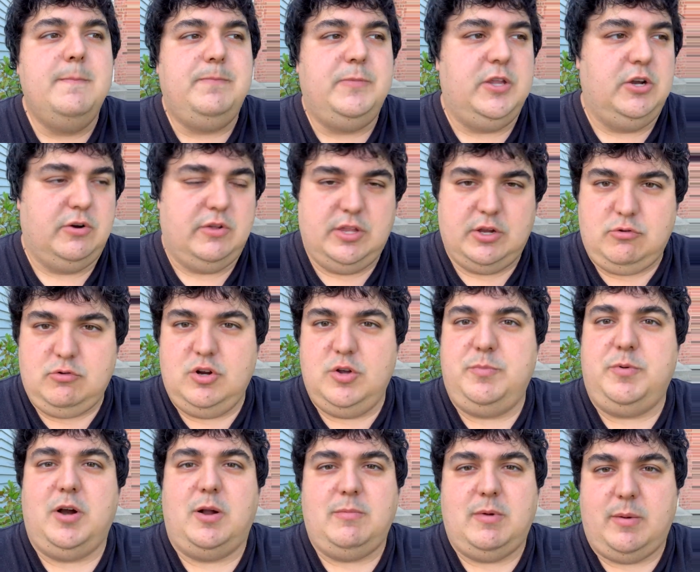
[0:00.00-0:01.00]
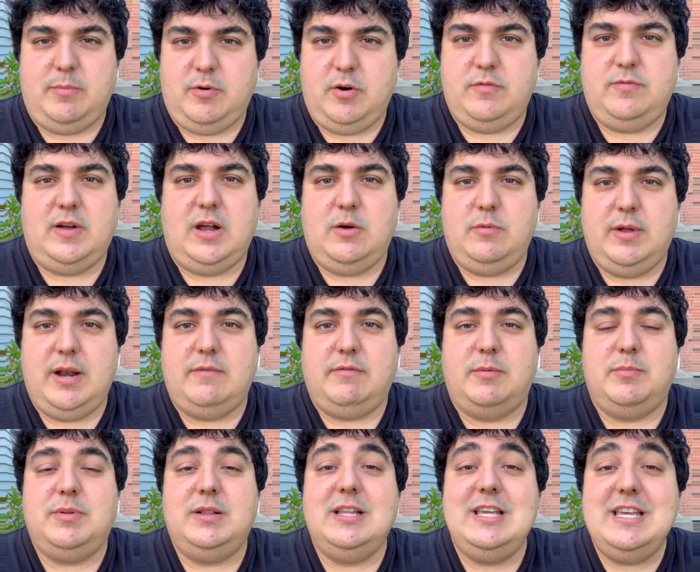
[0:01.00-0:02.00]
you're in the group, you're on my profile, whatever,
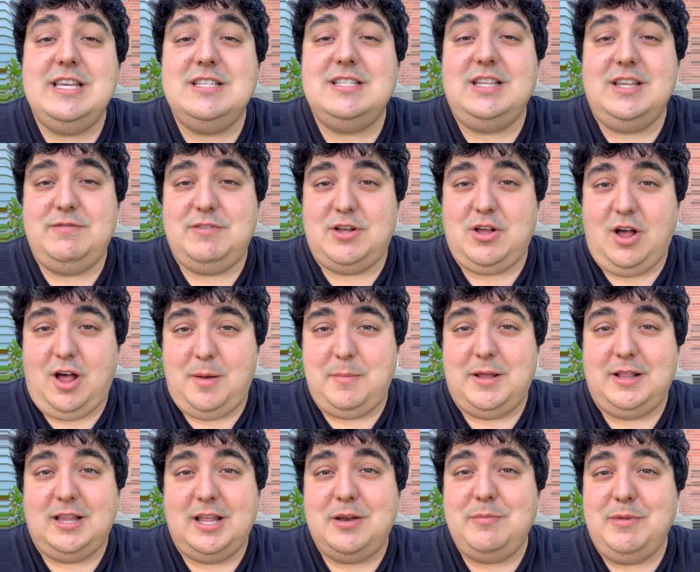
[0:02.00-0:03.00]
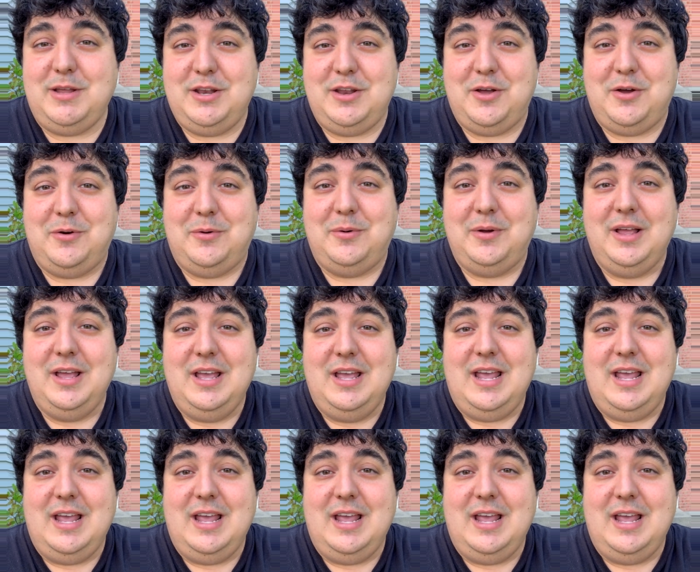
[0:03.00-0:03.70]
please leave a comment letting me know